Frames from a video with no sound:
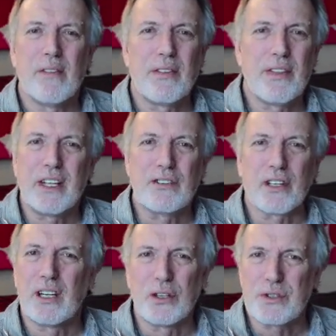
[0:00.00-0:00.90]
things are
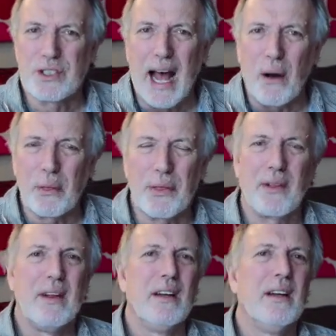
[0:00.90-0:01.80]
going to go south
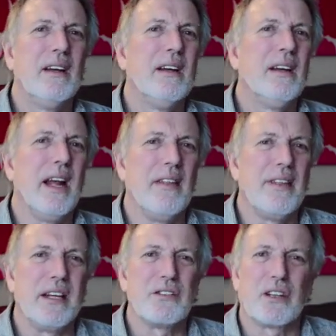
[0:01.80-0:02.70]
and
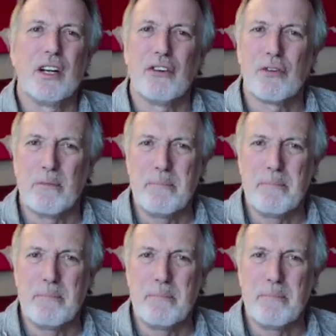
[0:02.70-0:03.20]
things are going to turn